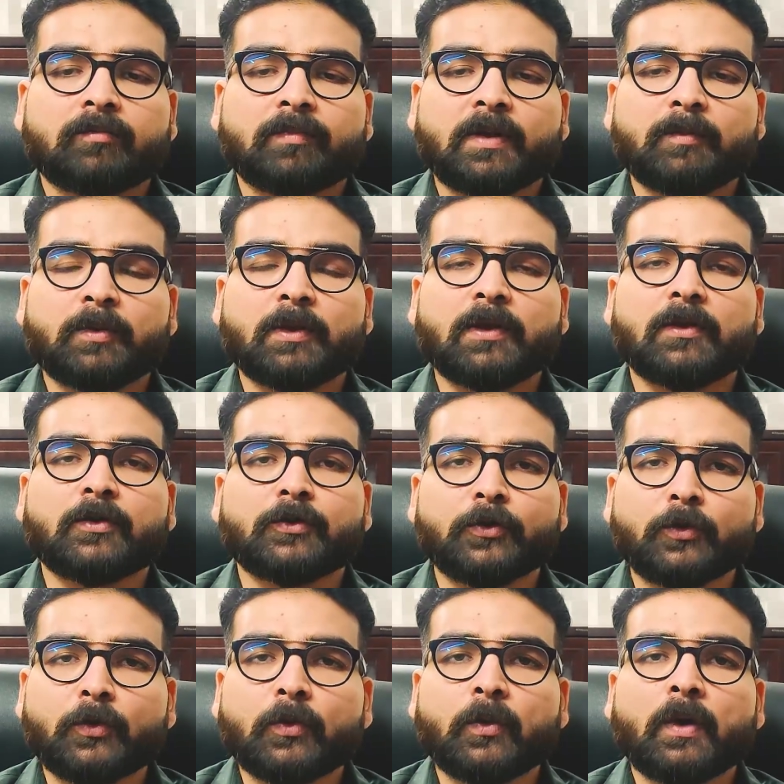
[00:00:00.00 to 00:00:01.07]
people
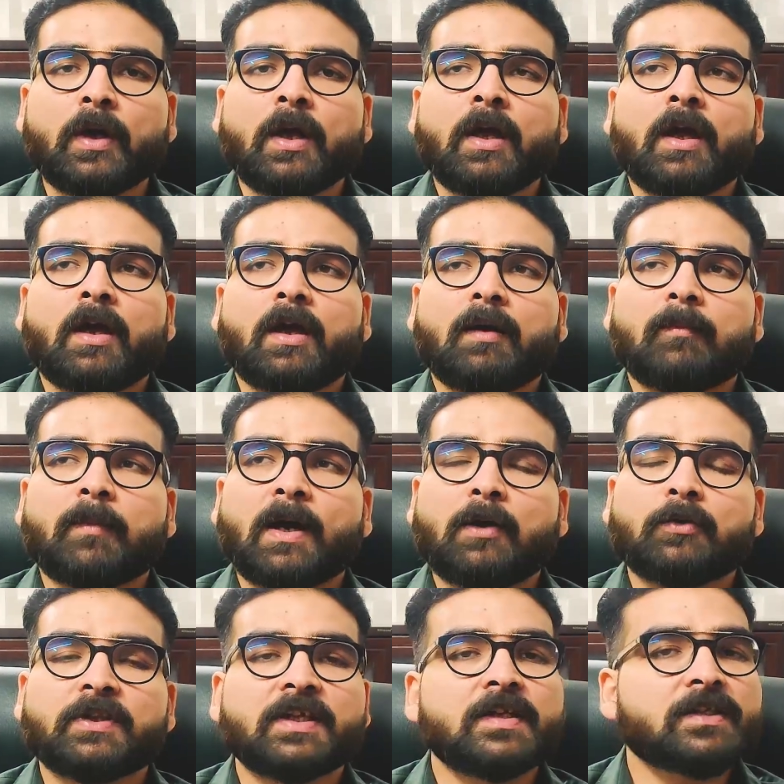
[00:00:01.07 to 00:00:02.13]
know
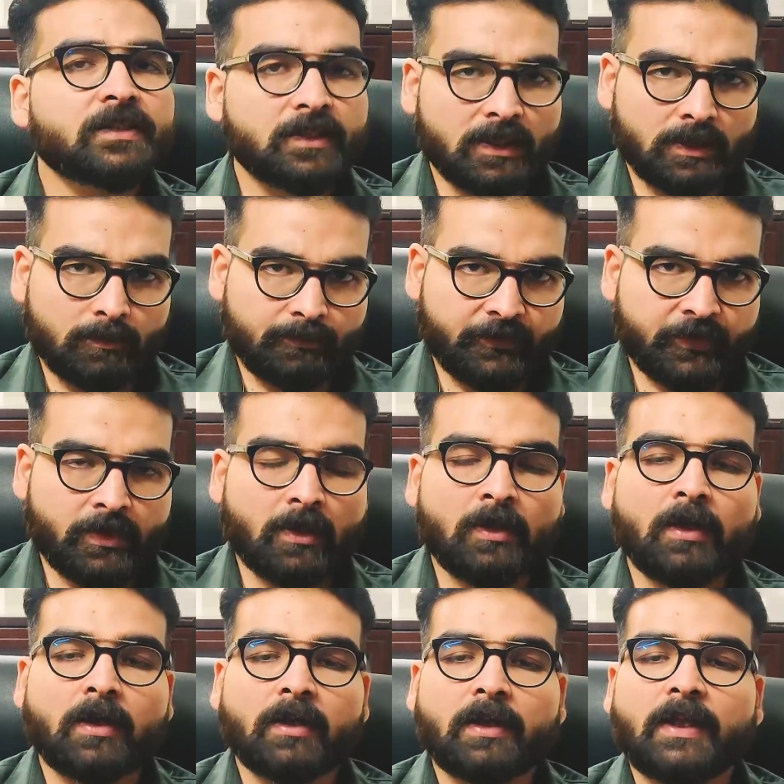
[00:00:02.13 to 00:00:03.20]
about these terms
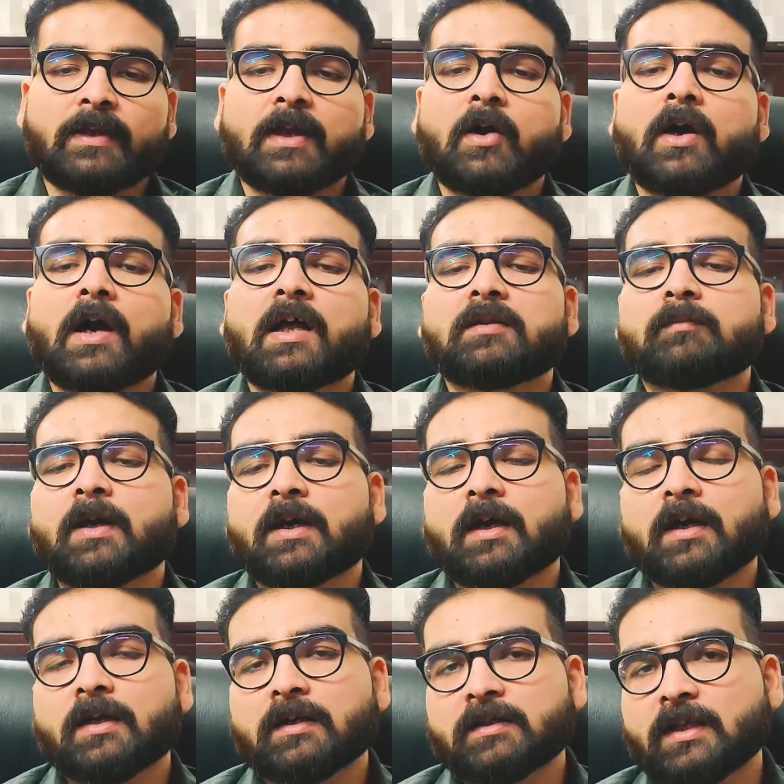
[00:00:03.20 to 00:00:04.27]
like
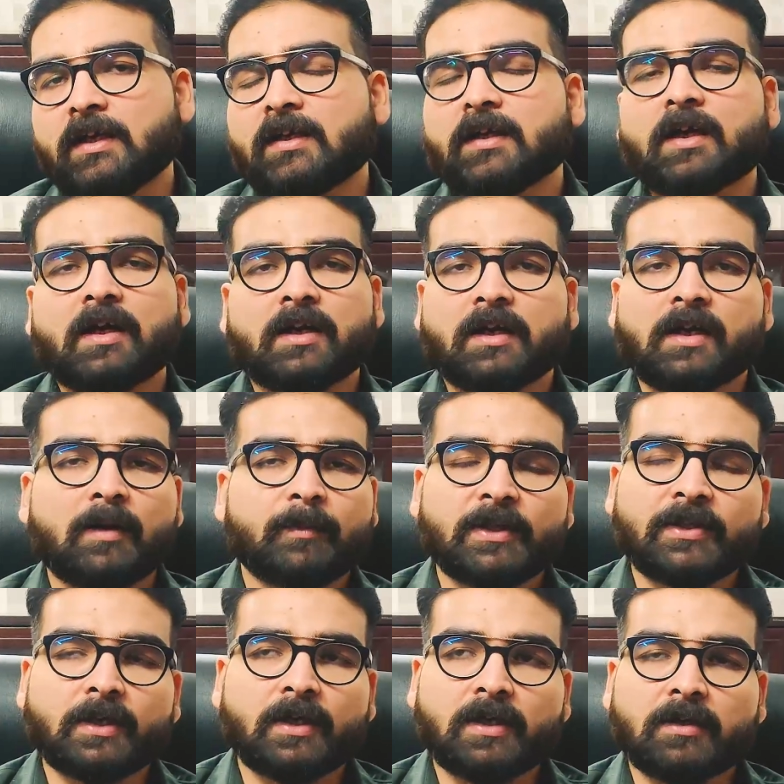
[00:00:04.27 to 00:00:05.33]
Atmakarak, Darakarak,
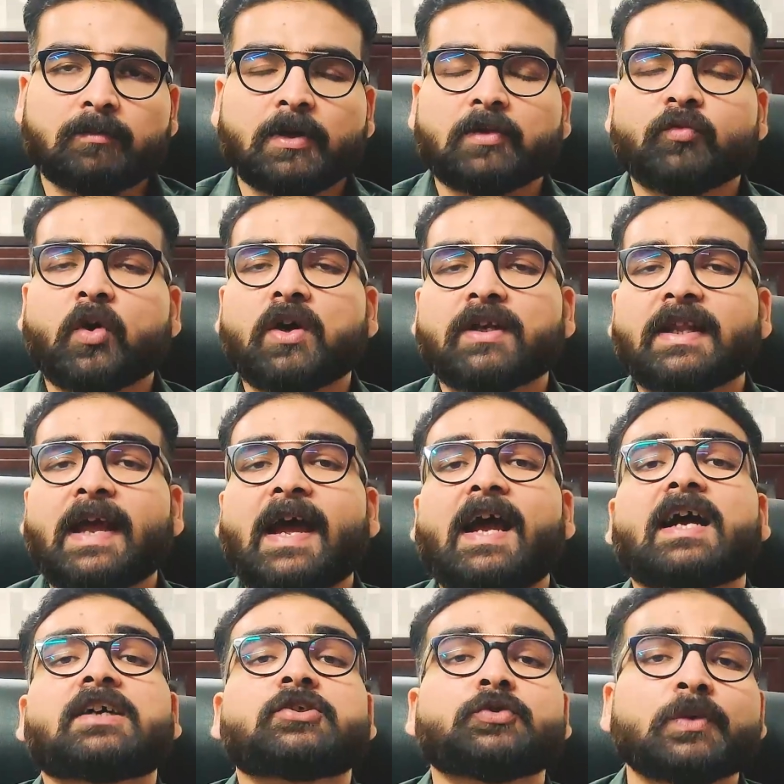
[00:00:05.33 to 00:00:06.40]
Amatikarak, but what they
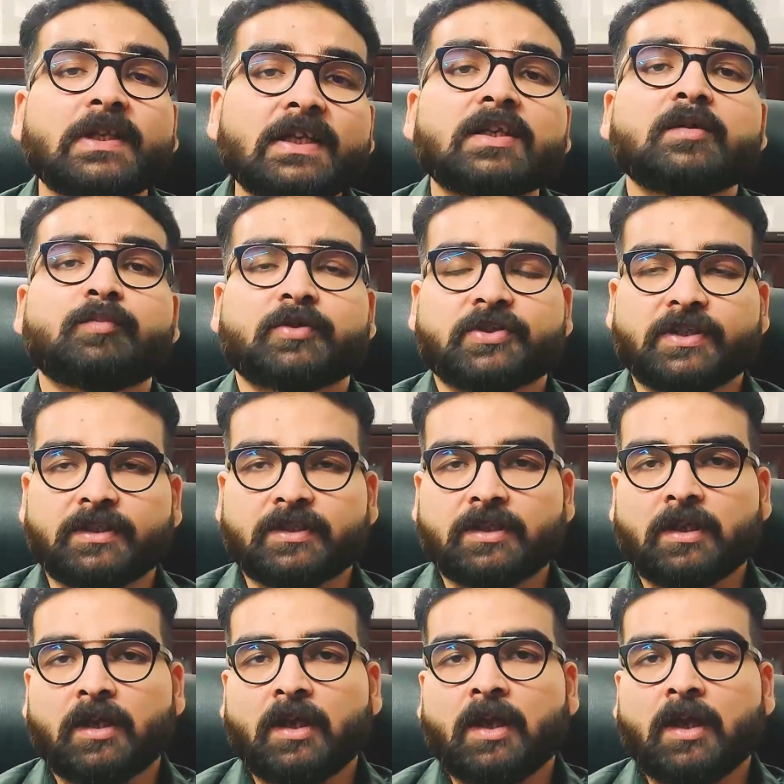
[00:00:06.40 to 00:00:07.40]
actually represent,